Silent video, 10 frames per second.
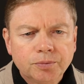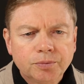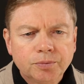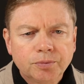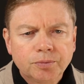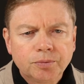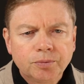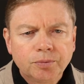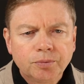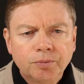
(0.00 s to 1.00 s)

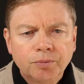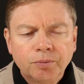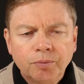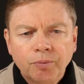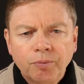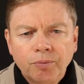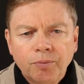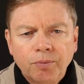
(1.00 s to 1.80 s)
(silence)